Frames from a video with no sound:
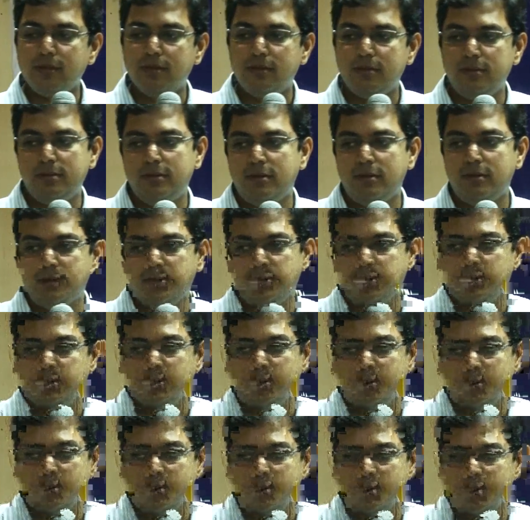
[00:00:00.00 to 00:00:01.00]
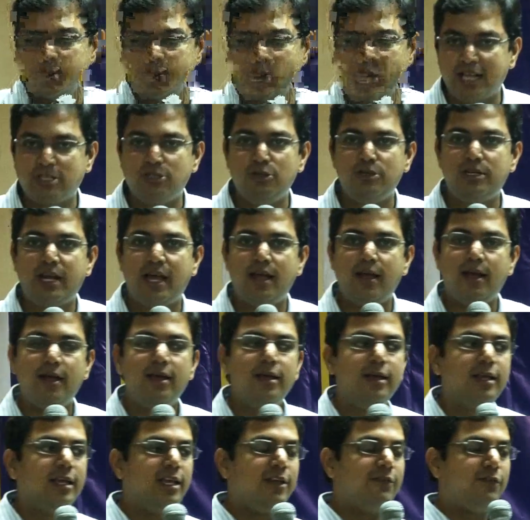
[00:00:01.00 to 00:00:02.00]
You don't reach out. Actually,
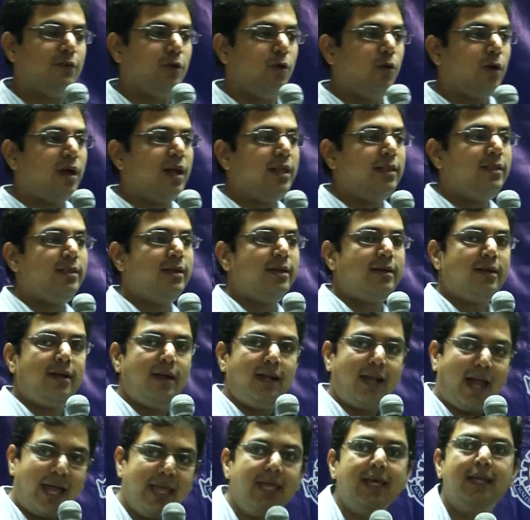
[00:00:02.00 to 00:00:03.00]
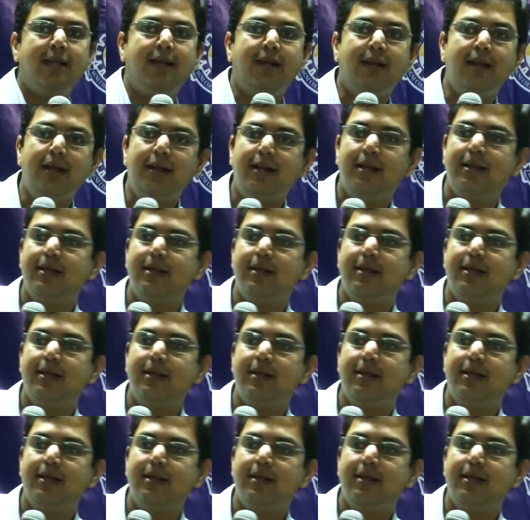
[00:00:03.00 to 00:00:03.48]
if you look at that lion,